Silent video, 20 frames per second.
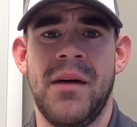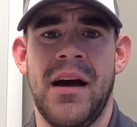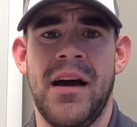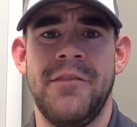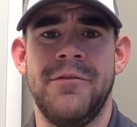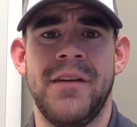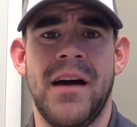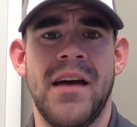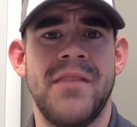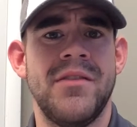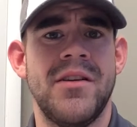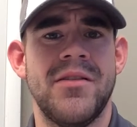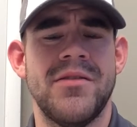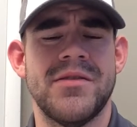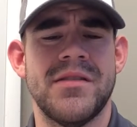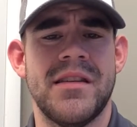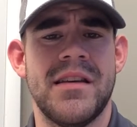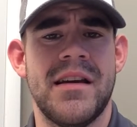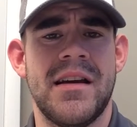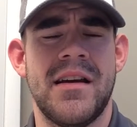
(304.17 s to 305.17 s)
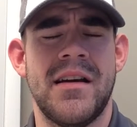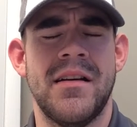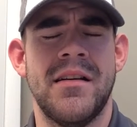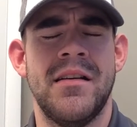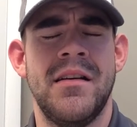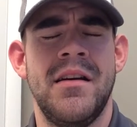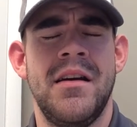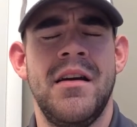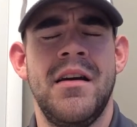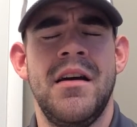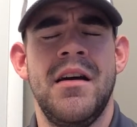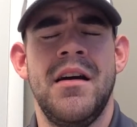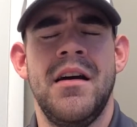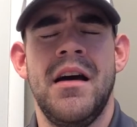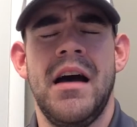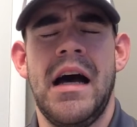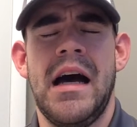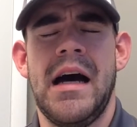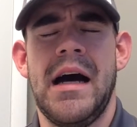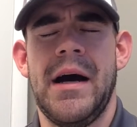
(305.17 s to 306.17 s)
my 5 years there.
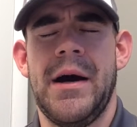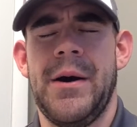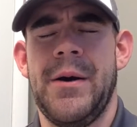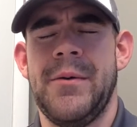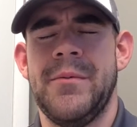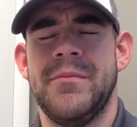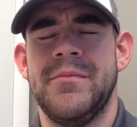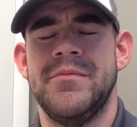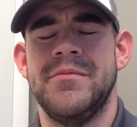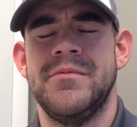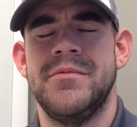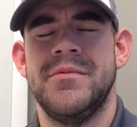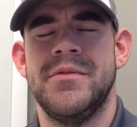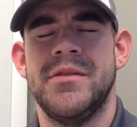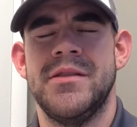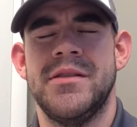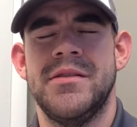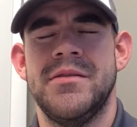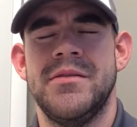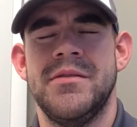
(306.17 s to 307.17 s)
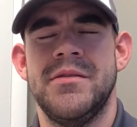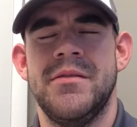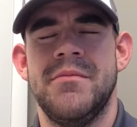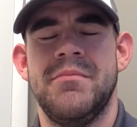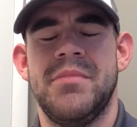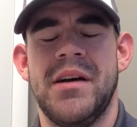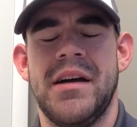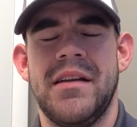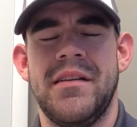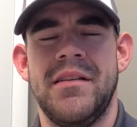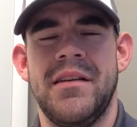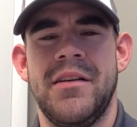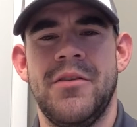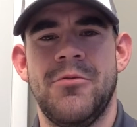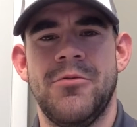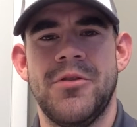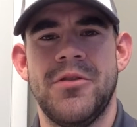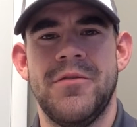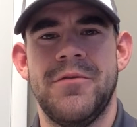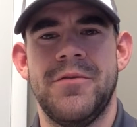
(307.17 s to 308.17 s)
Um, but in
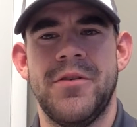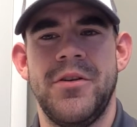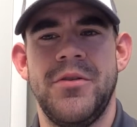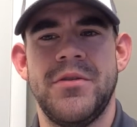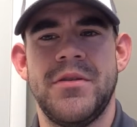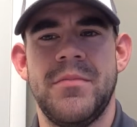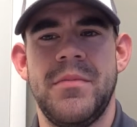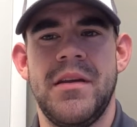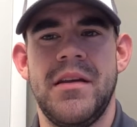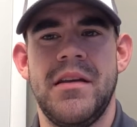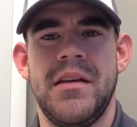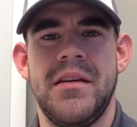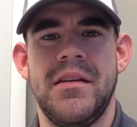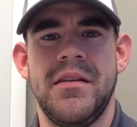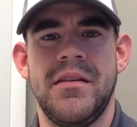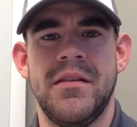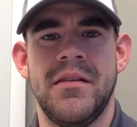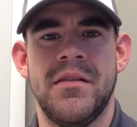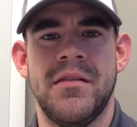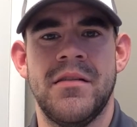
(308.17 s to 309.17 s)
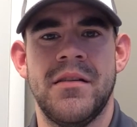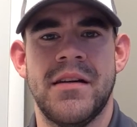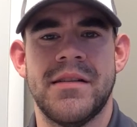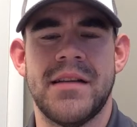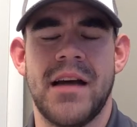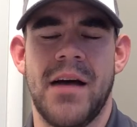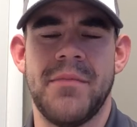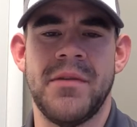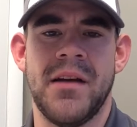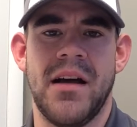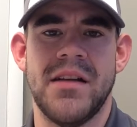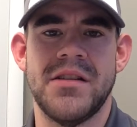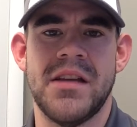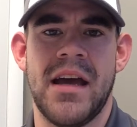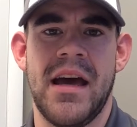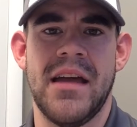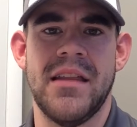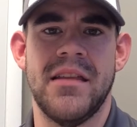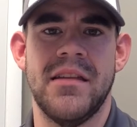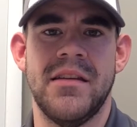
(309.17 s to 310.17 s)
order for you to be a top-notch
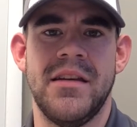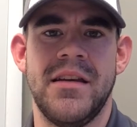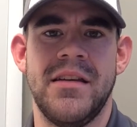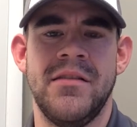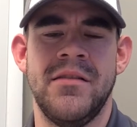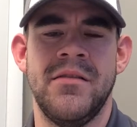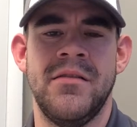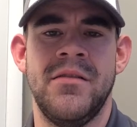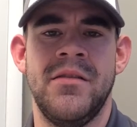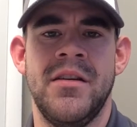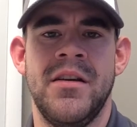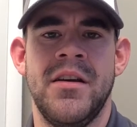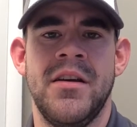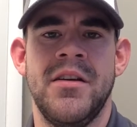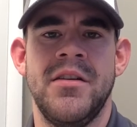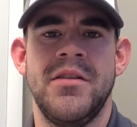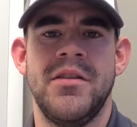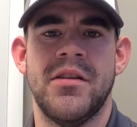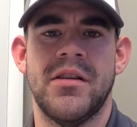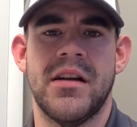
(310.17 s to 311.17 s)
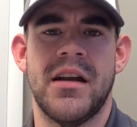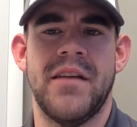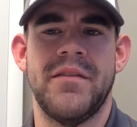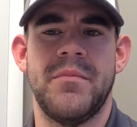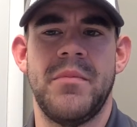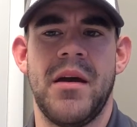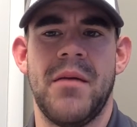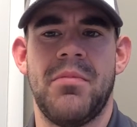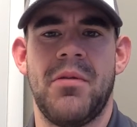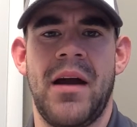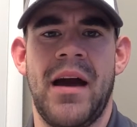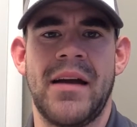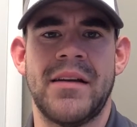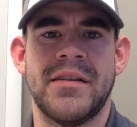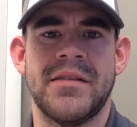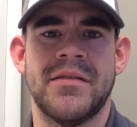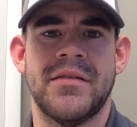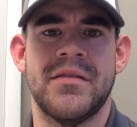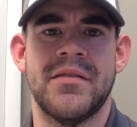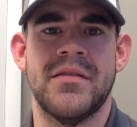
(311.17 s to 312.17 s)
athlete, you're going to have to be at
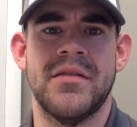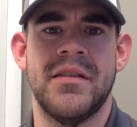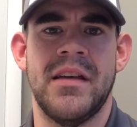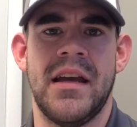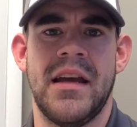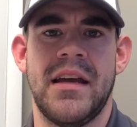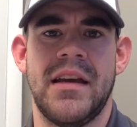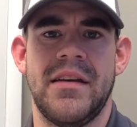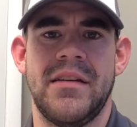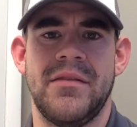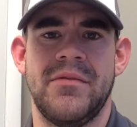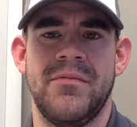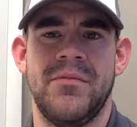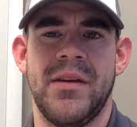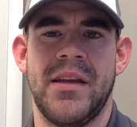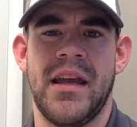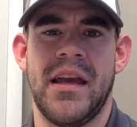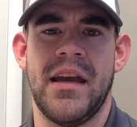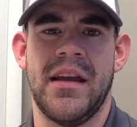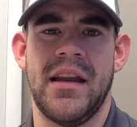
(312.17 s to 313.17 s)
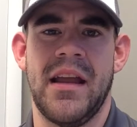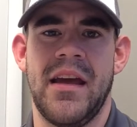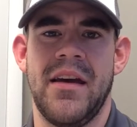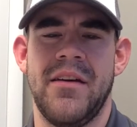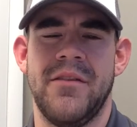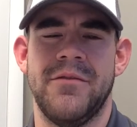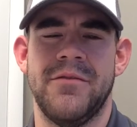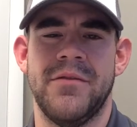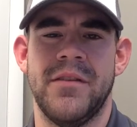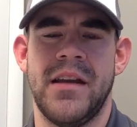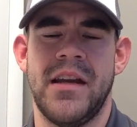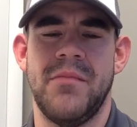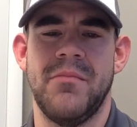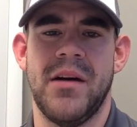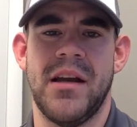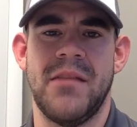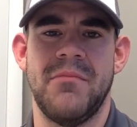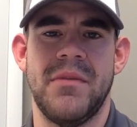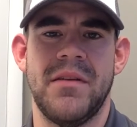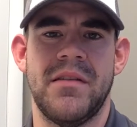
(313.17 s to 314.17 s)
practice, and we can't have
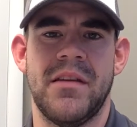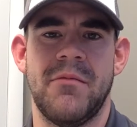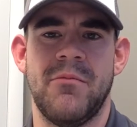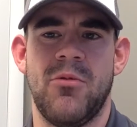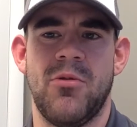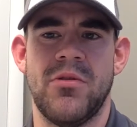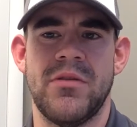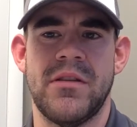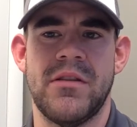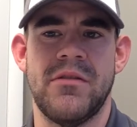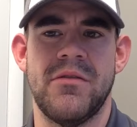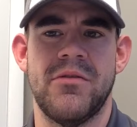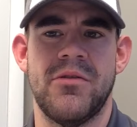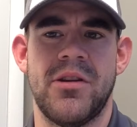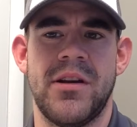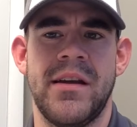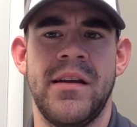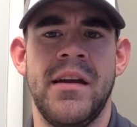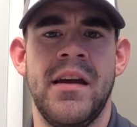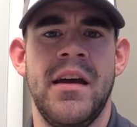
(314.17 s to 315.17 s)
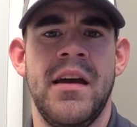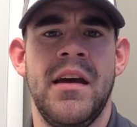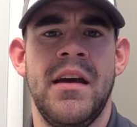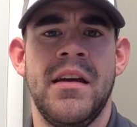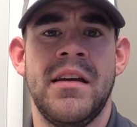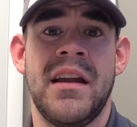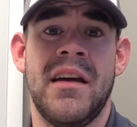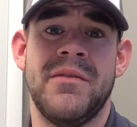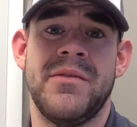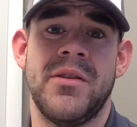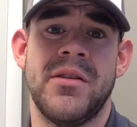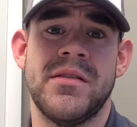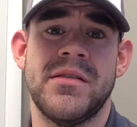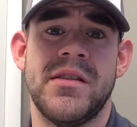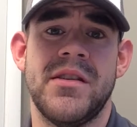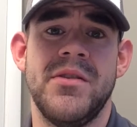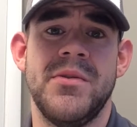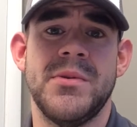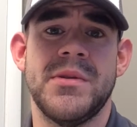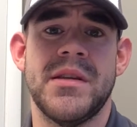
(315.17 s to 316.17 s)
anybody missing more than 3. Now, if they're
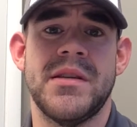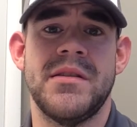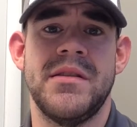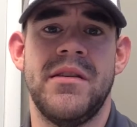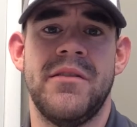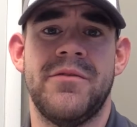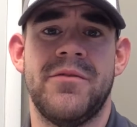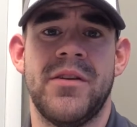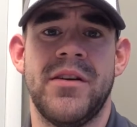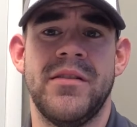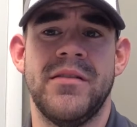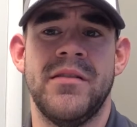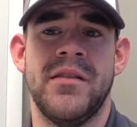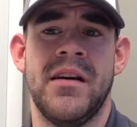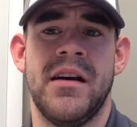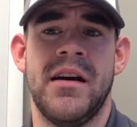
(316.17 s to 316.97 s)
excused, it's different.